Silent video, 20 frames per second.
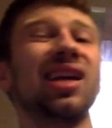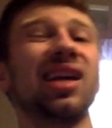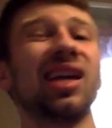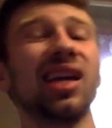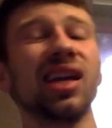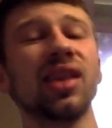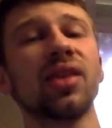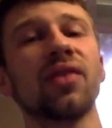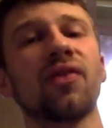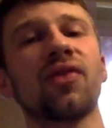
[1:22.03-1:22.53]

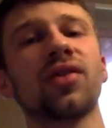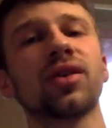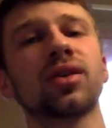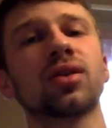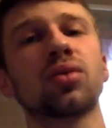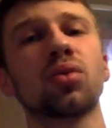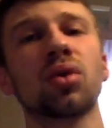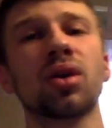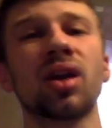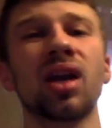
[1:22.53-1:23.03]
in the
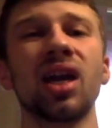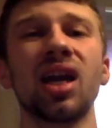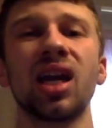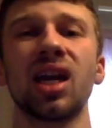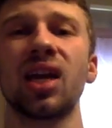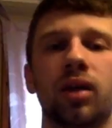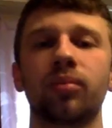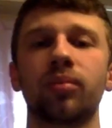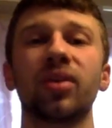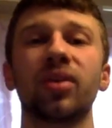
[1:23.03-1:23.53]
first one,
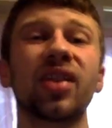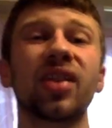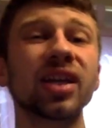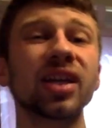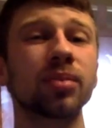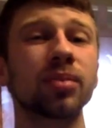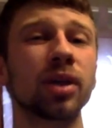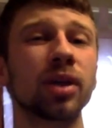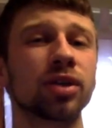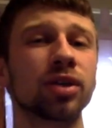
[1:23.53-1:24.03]
and
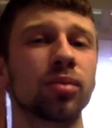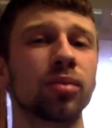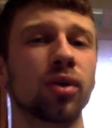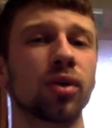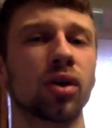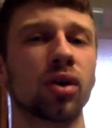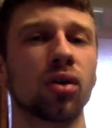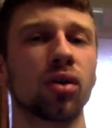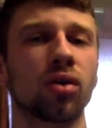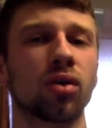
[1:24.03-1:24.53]
that's Major
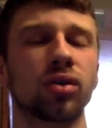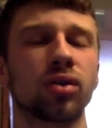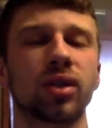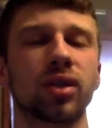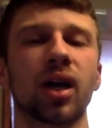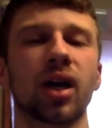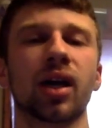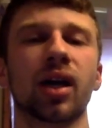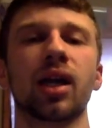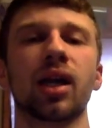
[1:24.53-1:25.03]
Motoko
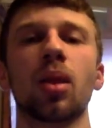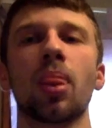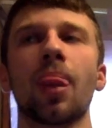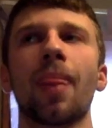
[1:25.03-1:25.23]
Kusanagi.